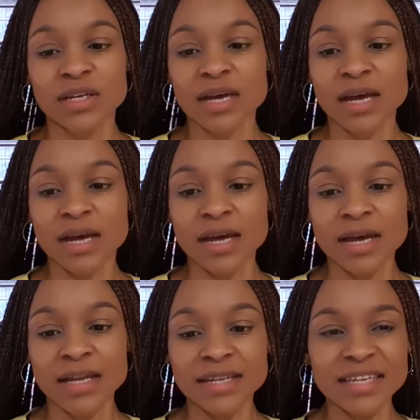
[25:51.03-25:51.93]

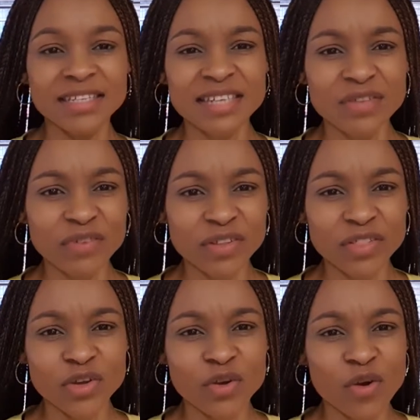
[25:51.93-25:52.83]
I cleaned
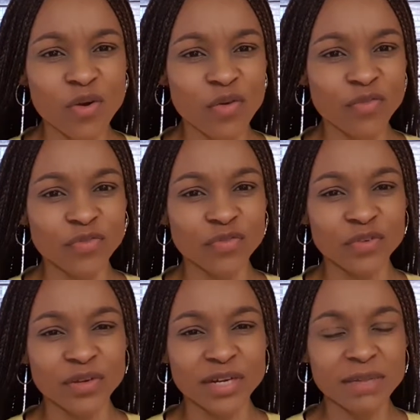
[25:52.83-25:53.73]
everything off.
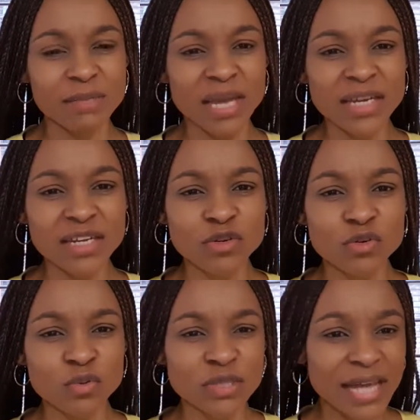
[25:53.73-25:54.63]
Remaining
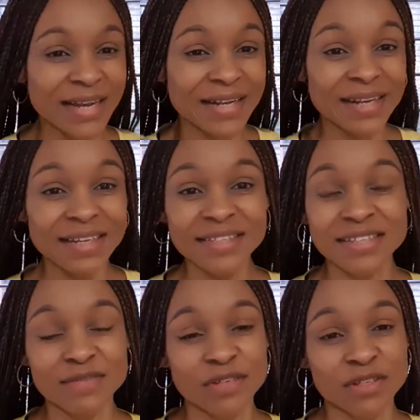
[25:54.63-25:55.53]
roots, I cleaned
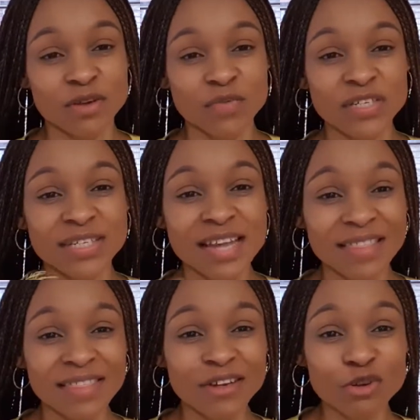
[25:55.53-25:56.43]
everything off.
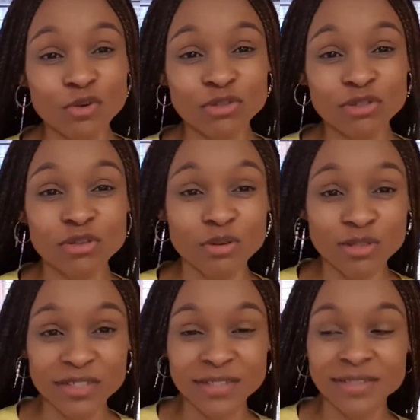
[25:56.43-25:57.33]
Nothing looked
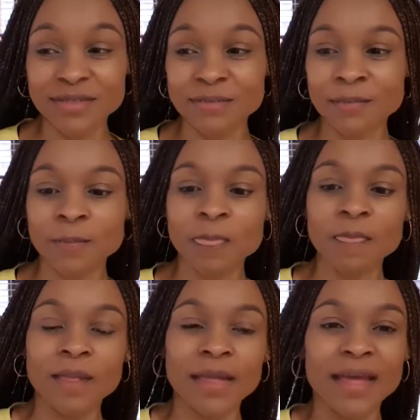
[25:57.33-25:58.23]
good.
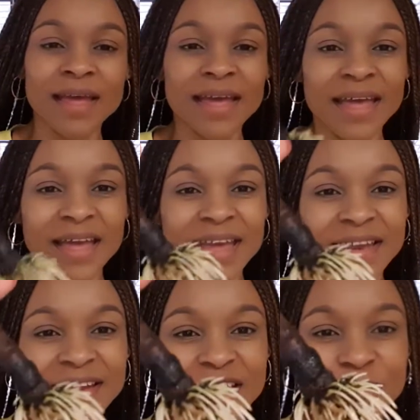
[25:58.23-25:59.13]

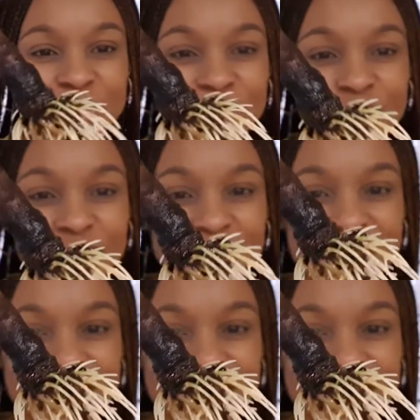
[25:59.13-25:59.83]
And there we go. It has